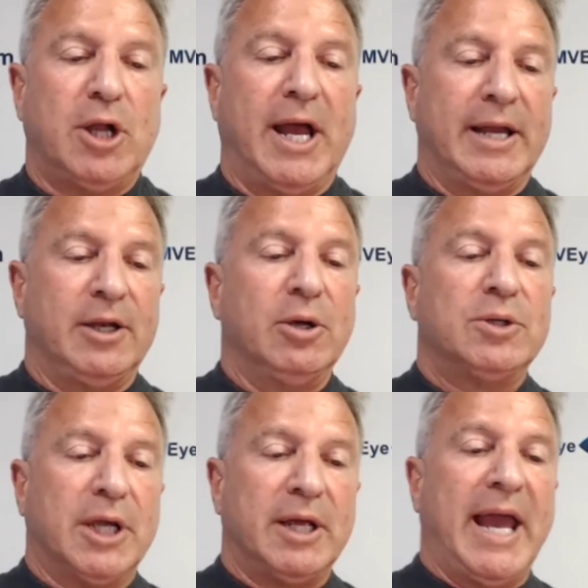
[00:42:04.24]

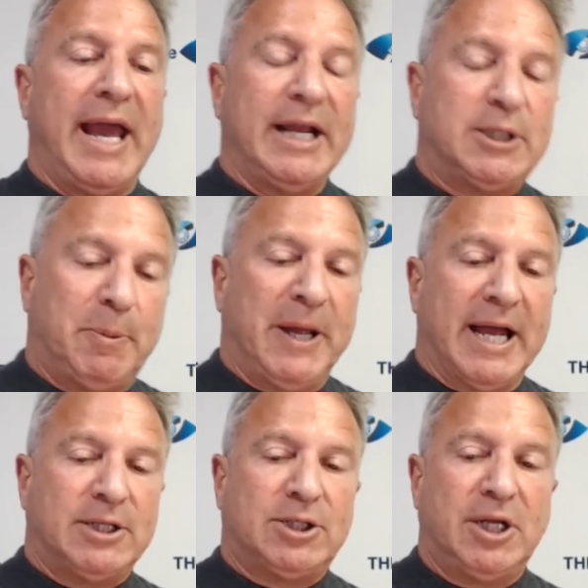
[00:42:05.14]
using
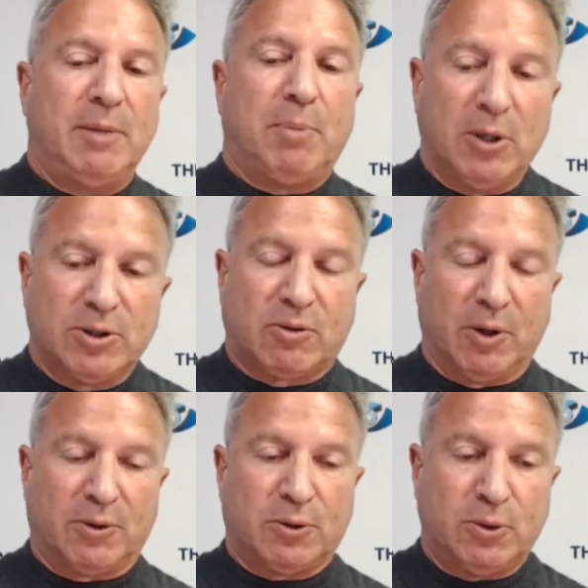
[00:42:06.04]
HPHT
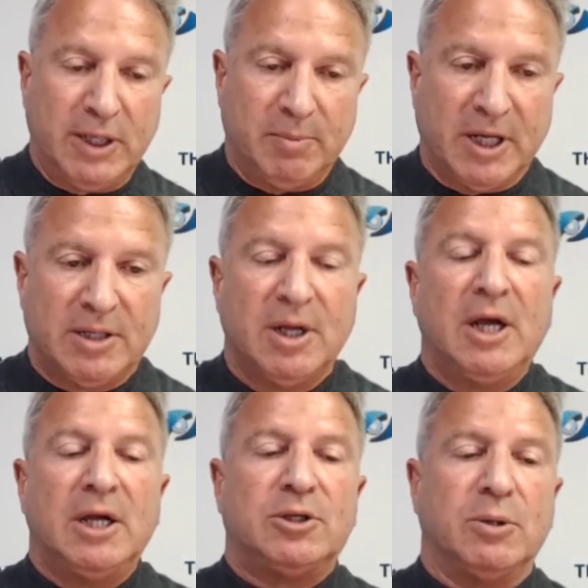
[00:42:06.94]
post-growth treatment
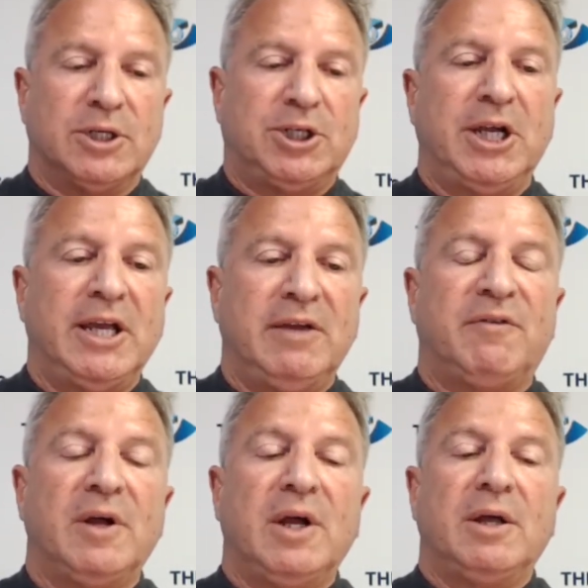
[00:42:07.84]
to
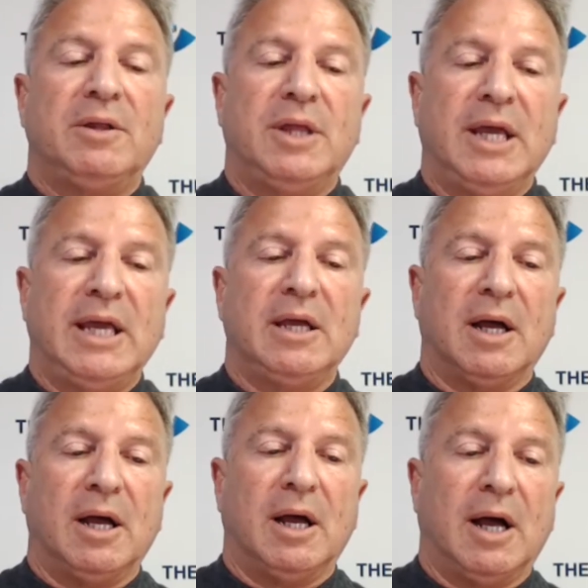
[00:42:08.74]
achieve the
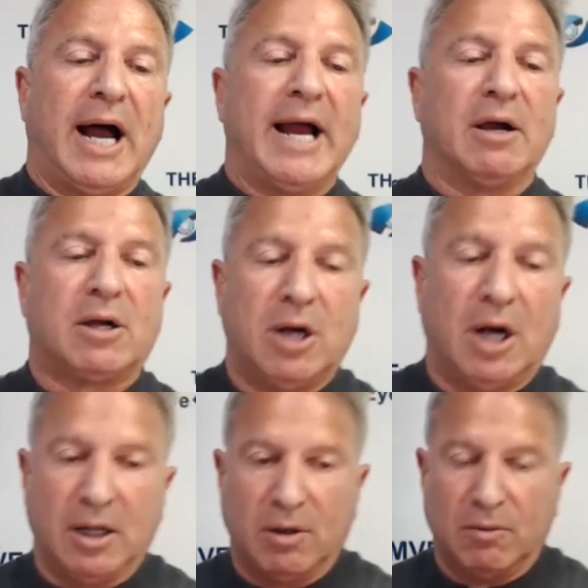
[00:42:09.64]
higher
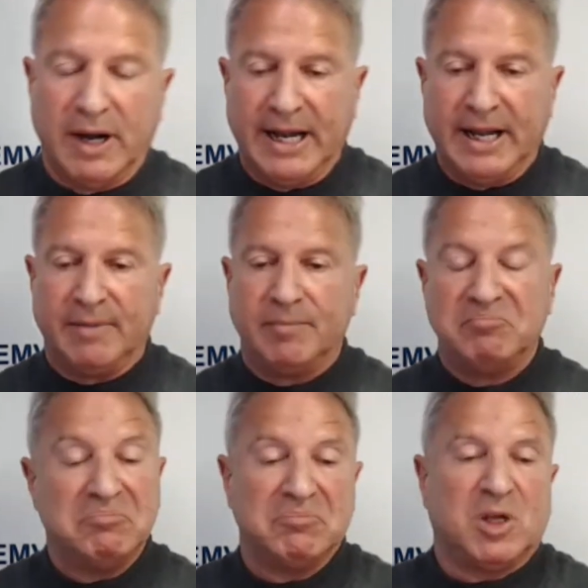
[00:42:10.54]
color rating.
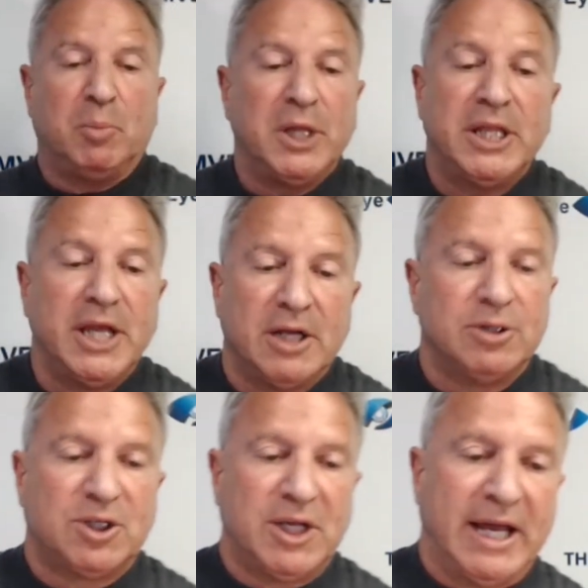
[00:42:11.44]
Completely
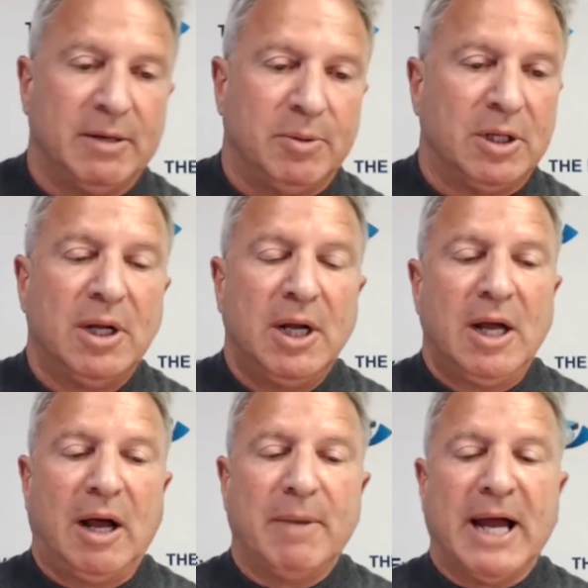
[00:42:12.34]
understandable.
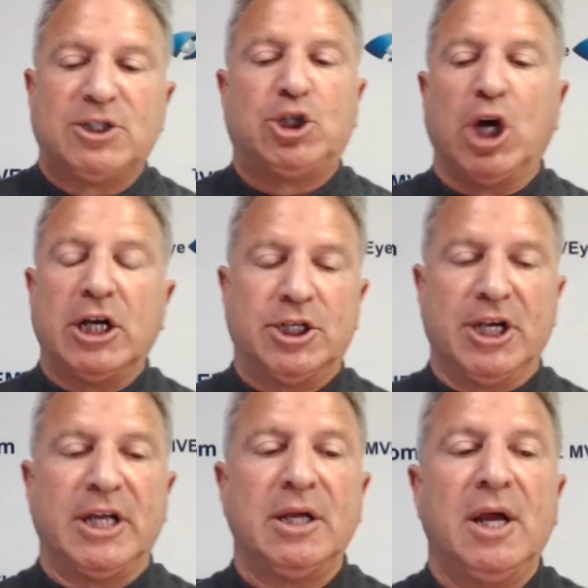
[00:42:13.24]
I'm not
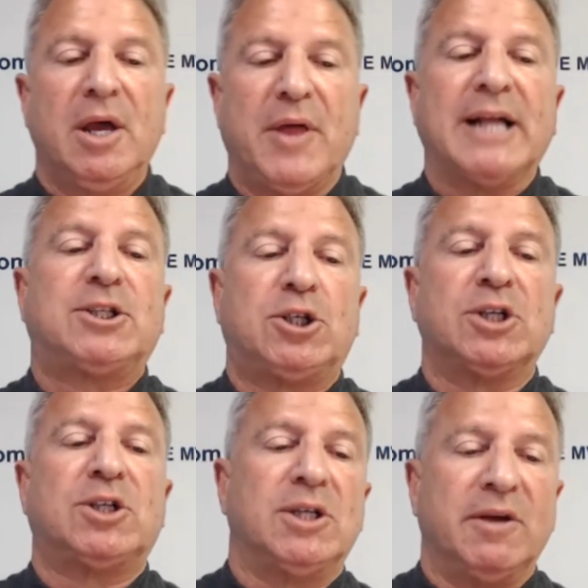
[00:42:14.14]
judging. That's
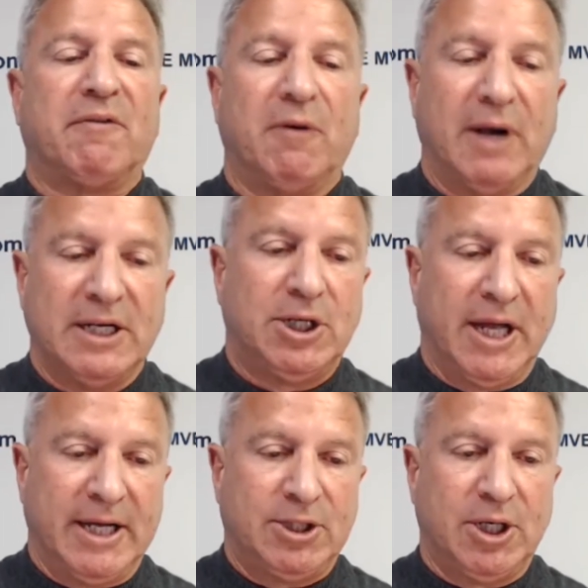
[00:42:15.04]
just a
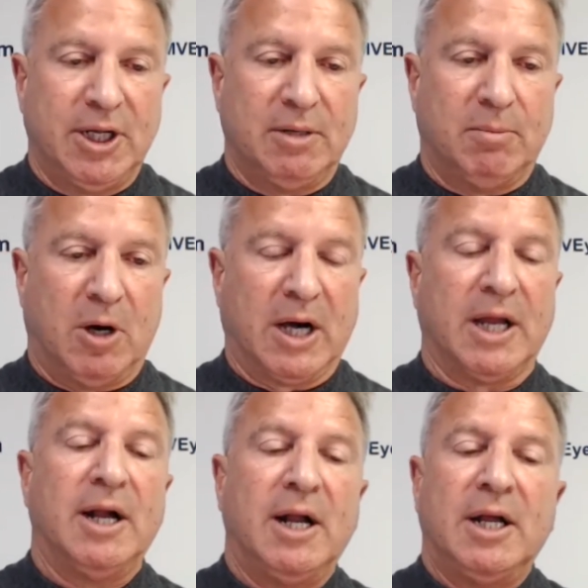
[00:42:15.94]
differentiation in the
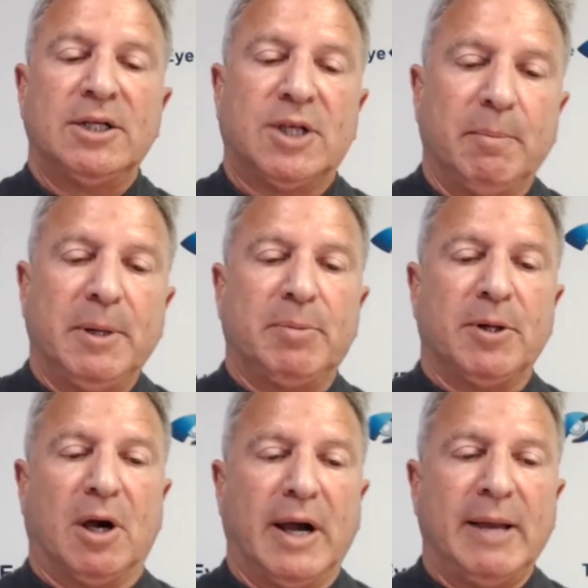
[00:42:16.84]
market. Some
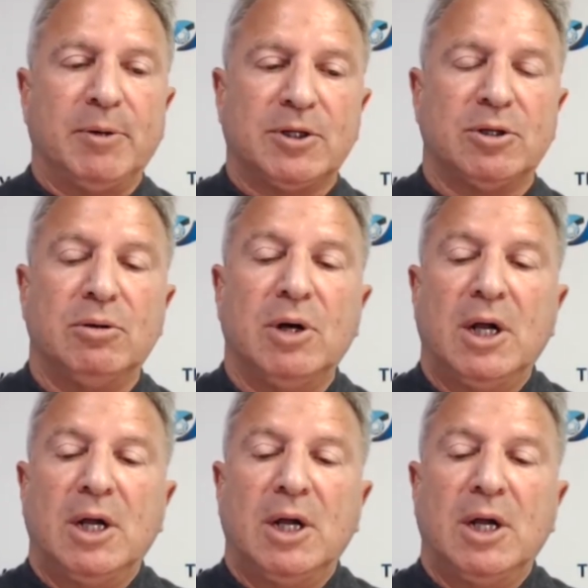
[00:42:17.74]
people are able to